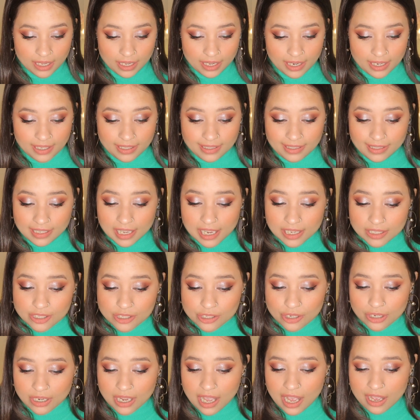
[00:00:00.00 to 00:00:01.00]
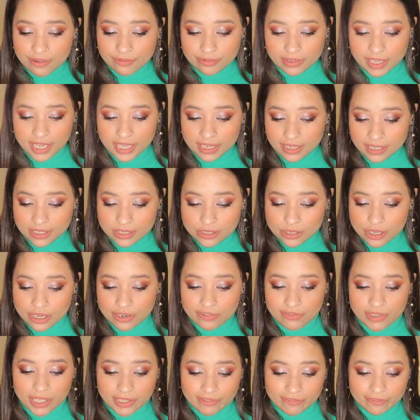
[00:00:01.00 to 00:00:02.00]
It does not have any sort
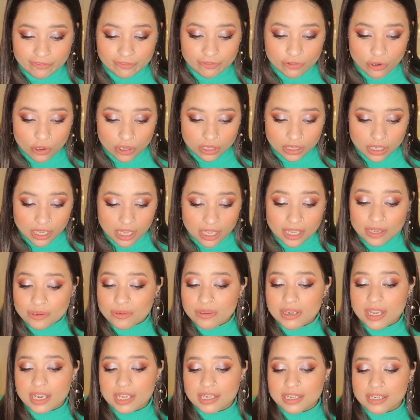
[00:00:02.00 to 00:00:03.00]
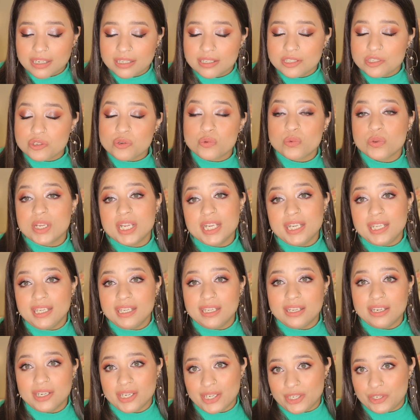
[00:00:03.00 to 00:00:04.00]
of like fallout, and it is
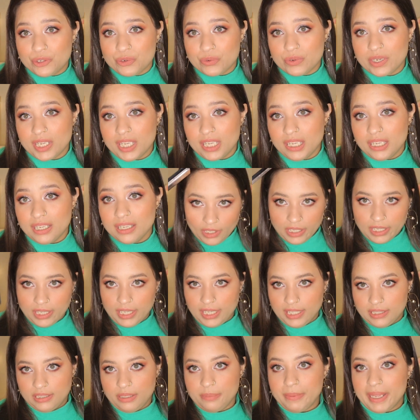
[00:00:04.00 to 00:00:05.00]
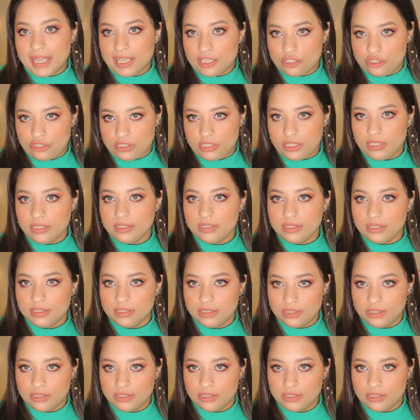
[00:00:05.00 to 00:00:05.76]
really glittery. Hate the packaging.